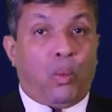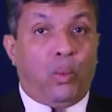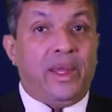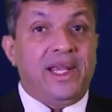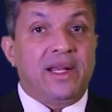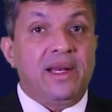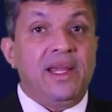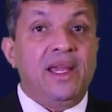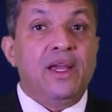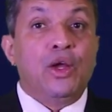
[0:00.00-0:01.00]

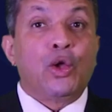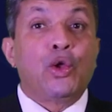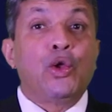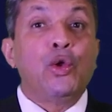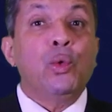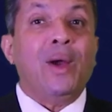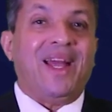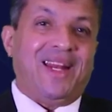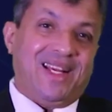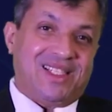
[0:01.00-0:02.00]
weekly
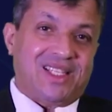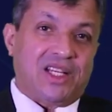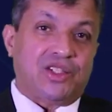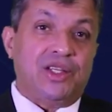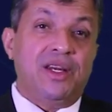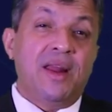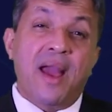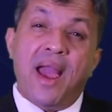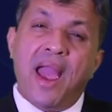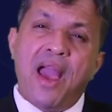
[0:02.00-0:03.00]
Q&A session
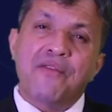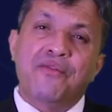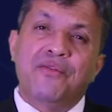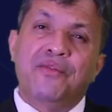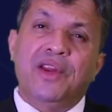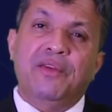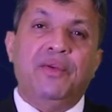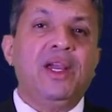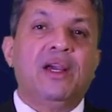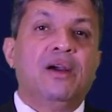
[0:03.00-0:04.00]
every
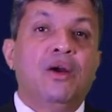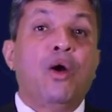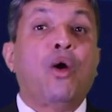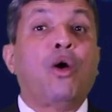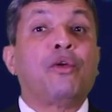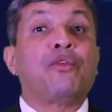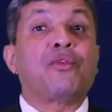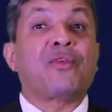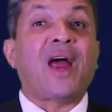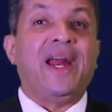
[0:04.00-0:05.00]
week on
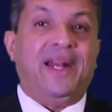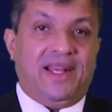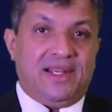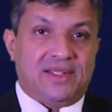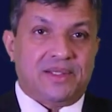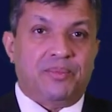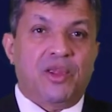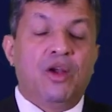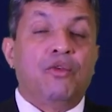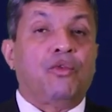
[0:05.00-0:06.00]
Fridays.
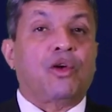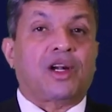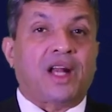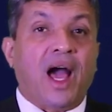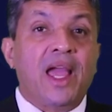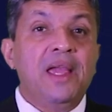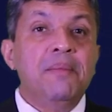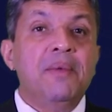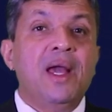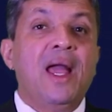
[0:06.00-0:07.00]
For
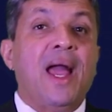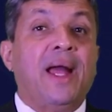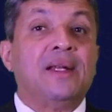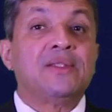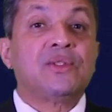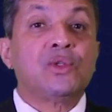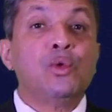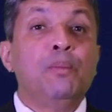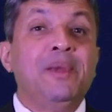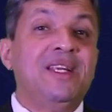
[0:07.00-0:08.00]
time and
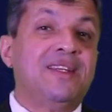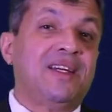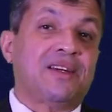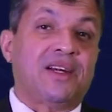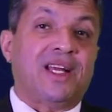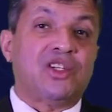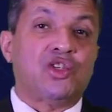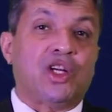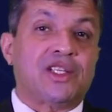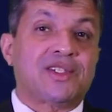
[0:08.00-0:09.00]
Zoom meeting
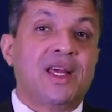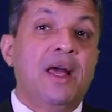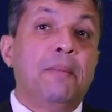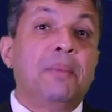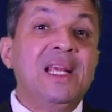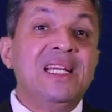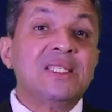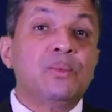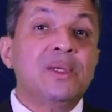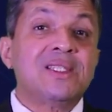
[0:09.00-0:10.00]
credentials, please
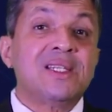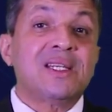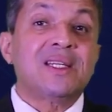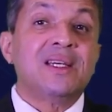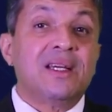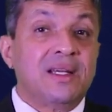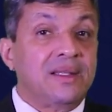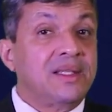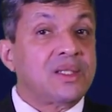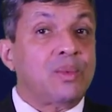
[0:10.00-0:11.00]
visit
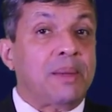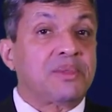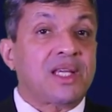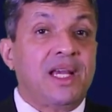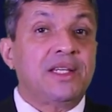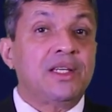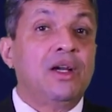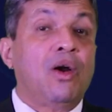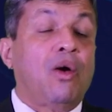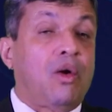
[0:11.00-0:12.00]
this website
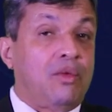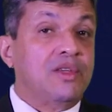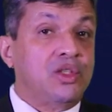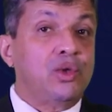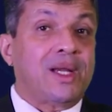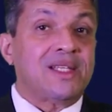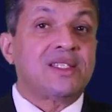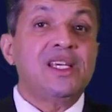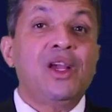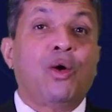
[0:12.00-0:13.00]
or which you can
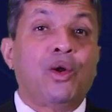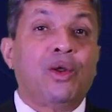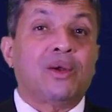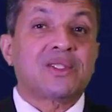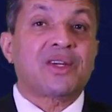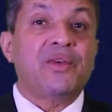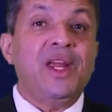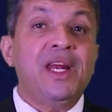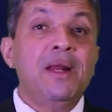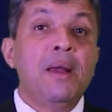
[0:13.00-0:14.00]
see on your
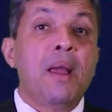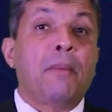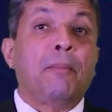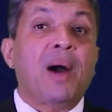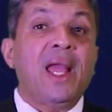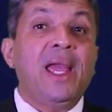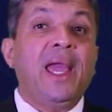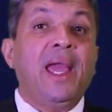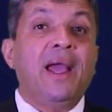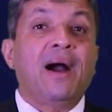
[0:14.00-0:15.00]
screen
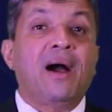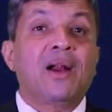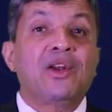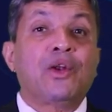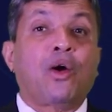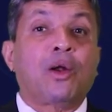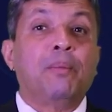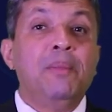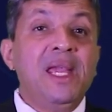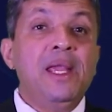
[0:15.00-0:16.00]

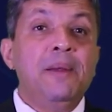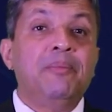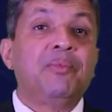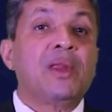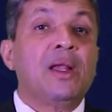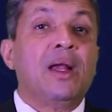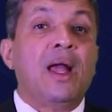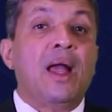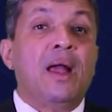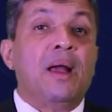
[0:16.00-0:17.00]
myar.me.
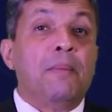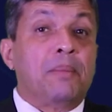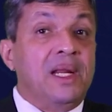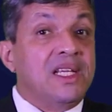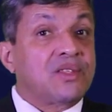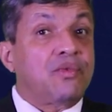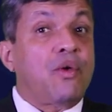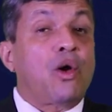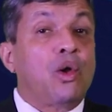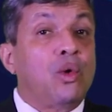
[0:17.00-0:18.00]
Please
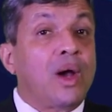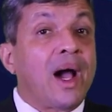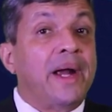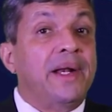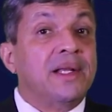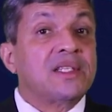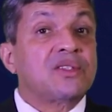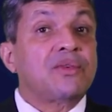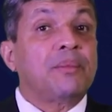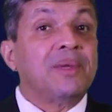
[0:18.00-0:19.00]
follow guidance
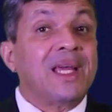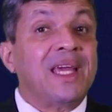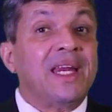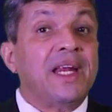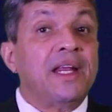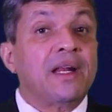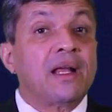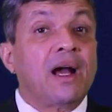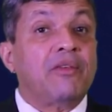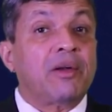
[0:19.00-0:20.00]
from the Canadian
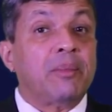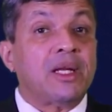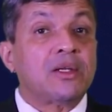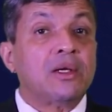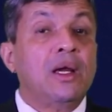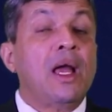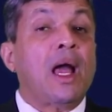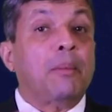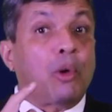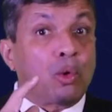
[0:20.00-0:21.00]
government
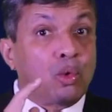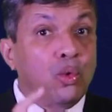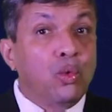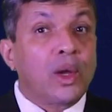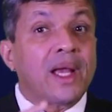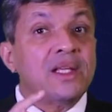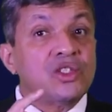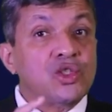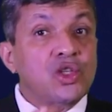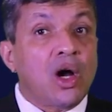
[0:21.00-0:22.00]
about who can
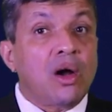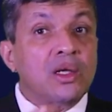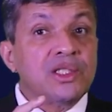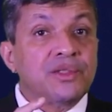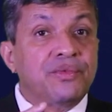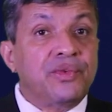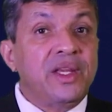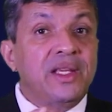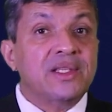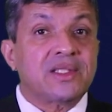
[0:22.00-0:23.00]
charge
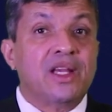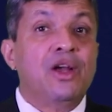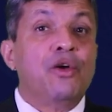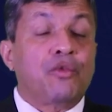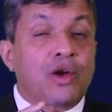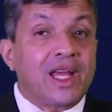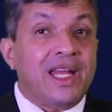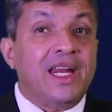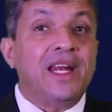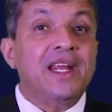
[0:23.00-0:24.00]
fees for
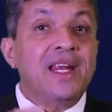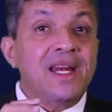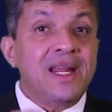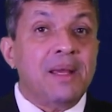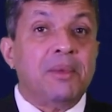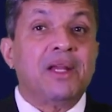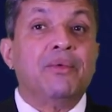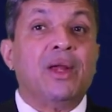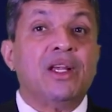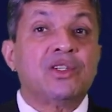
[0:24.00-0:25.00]
Canadian
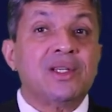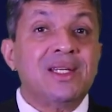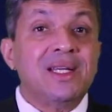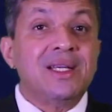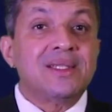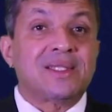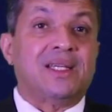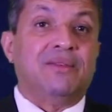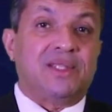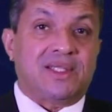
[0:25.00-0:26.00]
immigration
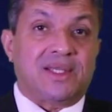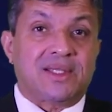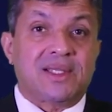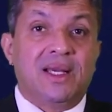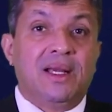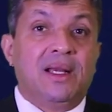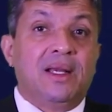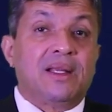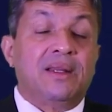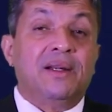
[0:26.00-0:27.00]
services.
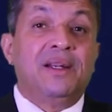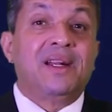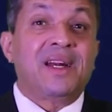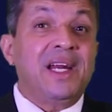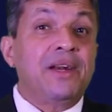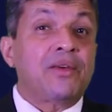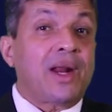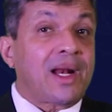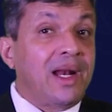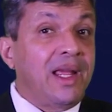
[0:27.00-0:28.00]
The
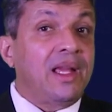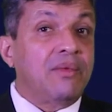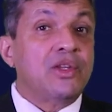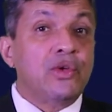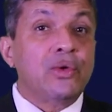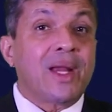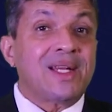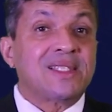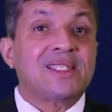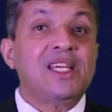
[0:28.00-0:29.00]
redirect link which you can
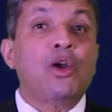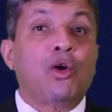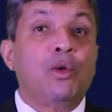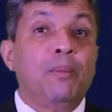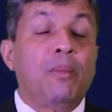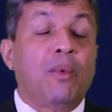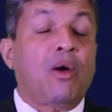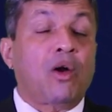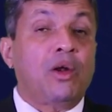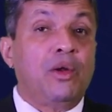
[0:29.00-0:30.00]
see on,
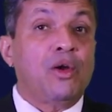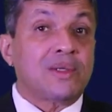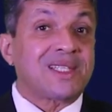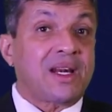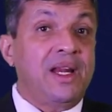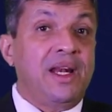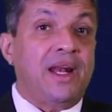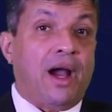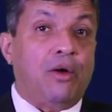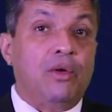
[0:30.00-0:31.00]
on your screen
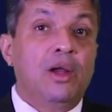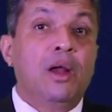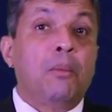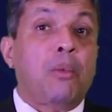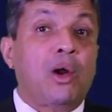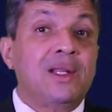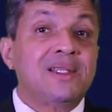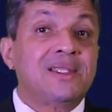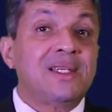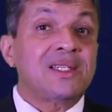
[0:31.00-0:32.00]
now,
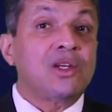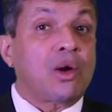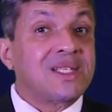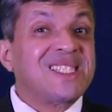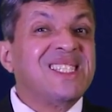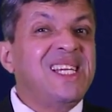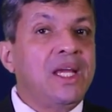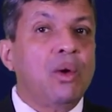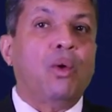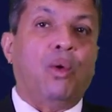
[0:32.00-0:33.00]

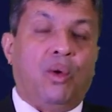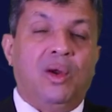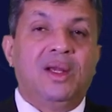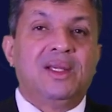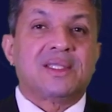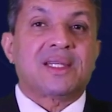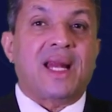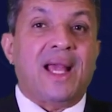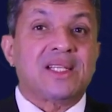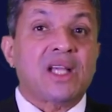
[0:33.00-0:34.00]
polinsys.co
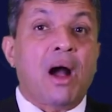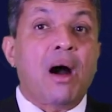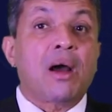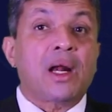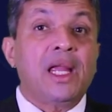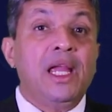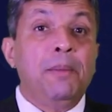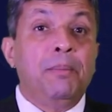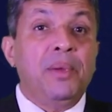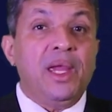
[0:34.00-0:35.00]
slash
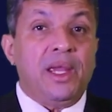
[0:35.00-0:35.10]
REP